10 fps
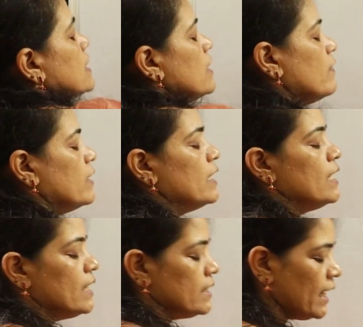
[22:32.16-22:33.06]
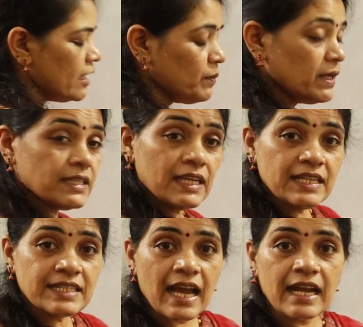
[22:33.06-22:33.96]
given. That means
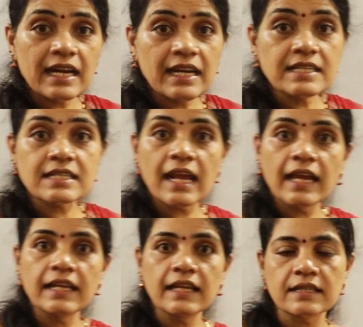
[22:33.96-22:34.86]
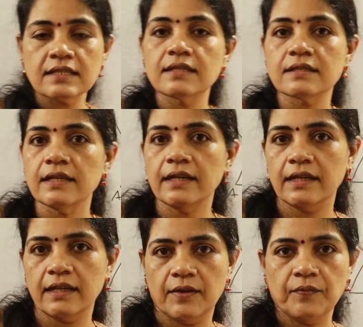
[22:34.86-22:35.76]
each angle is 60
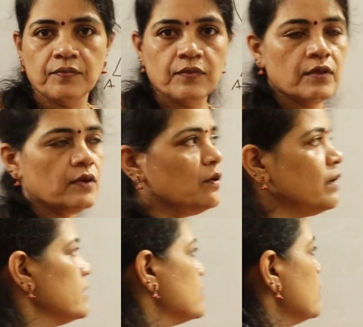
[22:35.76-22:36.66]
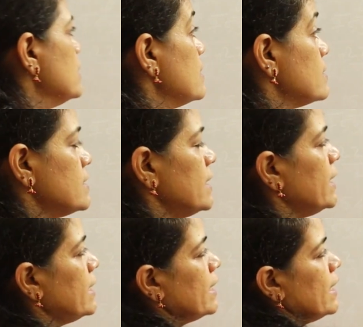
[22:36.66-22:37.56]
degree. Okay, sorry, 60
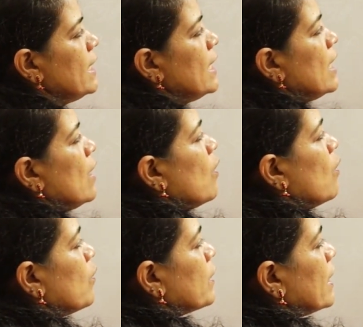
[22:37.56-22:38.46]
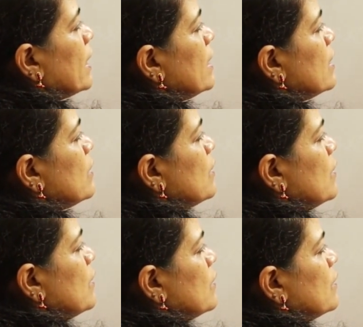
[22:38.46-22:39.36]
degree. Okay.
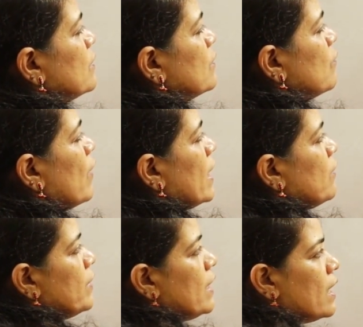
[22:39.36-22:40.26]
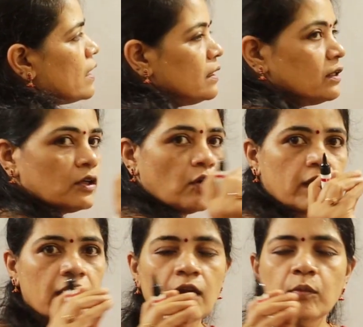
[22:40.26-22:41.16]
Why we are
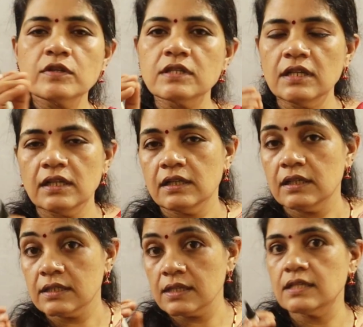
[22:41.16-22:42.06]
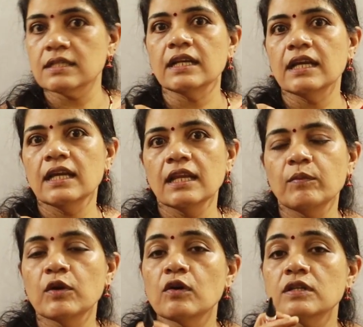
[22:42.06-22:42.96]
talking about 60 degree?
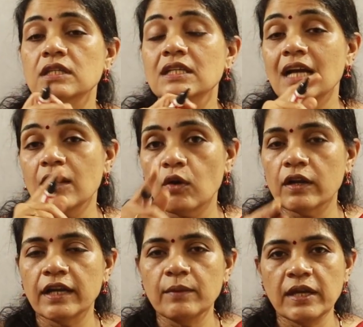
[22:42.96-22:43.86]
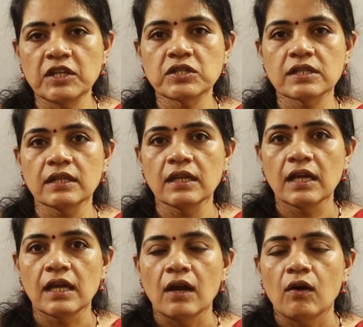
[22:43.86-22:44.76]
Because I already mentioned,
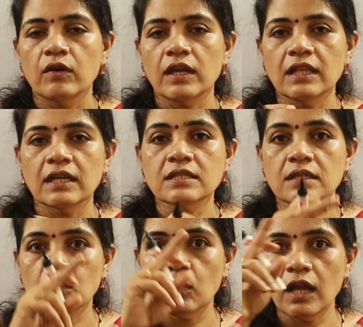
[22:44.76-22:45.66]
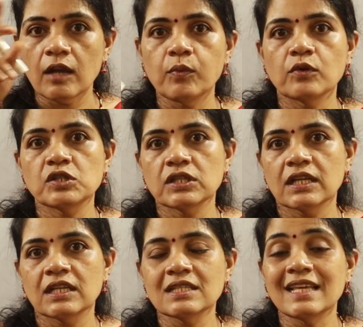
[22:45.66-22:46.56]
okay, that circular portion,
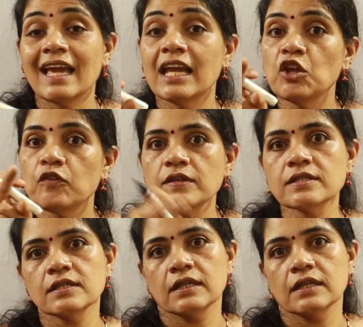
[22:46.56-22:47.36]
that is area of the